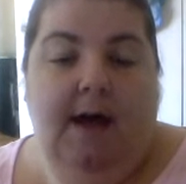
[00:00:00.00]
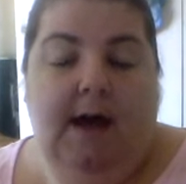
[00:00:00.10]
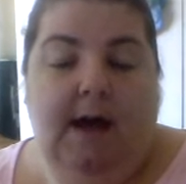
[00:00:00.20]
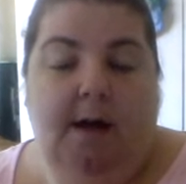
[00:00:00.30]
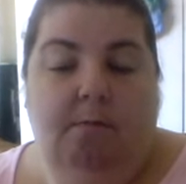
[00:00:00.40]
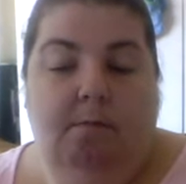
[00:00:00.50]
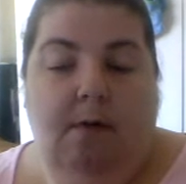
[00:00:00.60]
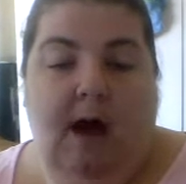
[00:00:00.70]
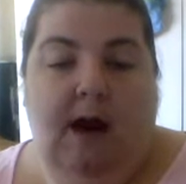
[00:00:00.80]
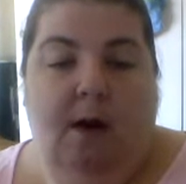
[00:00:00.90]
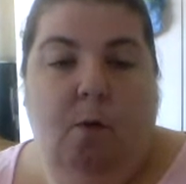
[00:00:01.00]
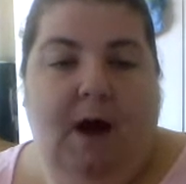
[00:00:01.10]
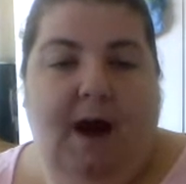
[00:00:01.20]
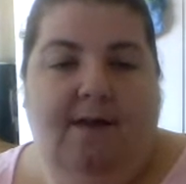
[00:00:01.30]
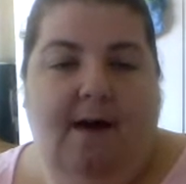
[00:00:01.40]
and I will
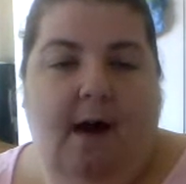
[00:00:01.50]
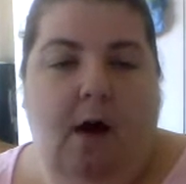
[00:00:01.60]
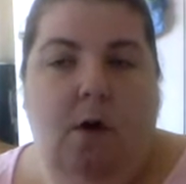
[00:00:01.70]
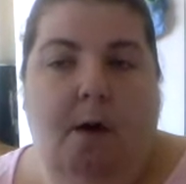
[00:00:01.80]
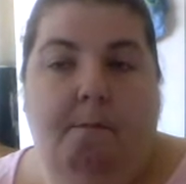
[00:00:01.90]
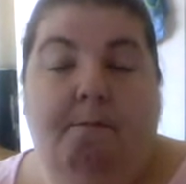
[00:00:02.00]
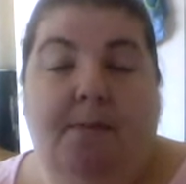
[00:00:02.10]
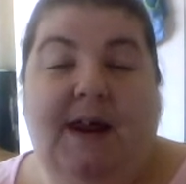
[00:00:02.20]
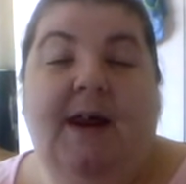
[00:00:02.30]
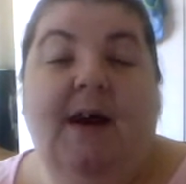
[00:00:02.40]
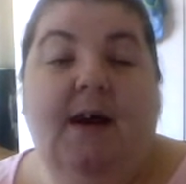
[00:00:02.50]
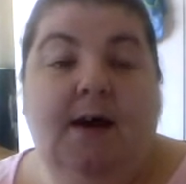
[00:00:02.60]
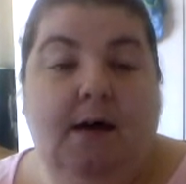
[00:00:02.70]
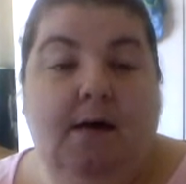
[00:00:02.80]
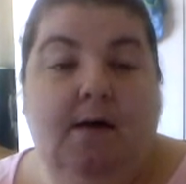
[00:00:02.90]
get that out. I'm
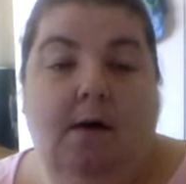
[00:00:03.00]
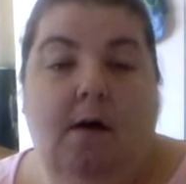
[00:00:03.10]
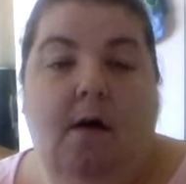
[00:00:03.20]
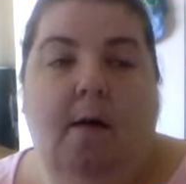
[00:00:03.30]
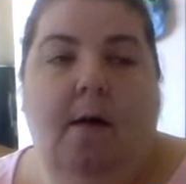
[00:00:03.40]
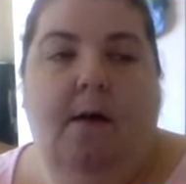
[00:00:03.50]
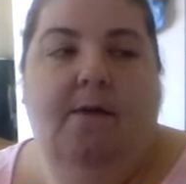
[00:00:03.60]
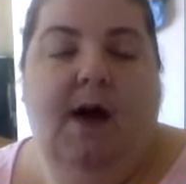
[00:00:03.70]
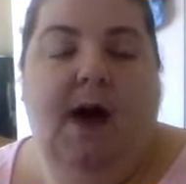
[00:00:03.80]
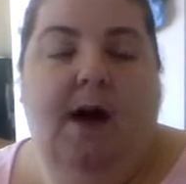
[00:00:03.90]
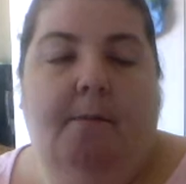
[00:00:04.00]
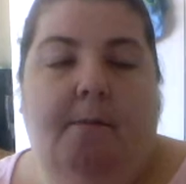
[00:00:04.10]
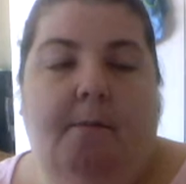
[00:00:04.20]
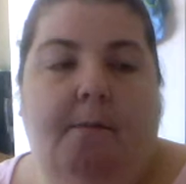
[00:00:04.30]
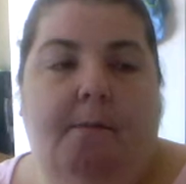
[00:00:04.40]
praying that
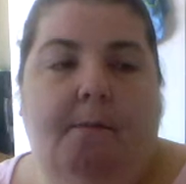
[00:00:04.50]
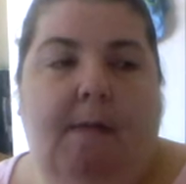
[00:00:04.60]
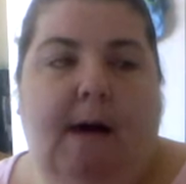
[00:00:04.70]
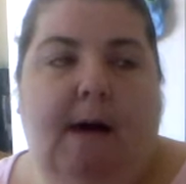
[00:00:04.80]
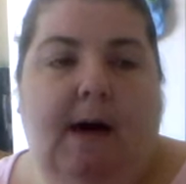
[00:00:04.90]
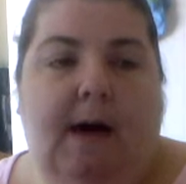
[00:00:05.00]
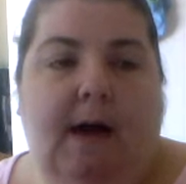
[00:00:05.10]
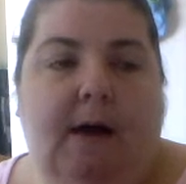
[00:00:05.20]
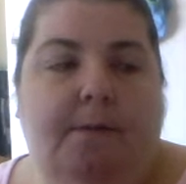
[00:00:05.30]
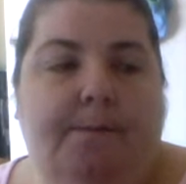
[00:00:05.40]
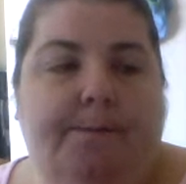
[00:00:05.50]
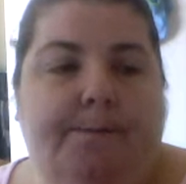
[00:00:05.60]
my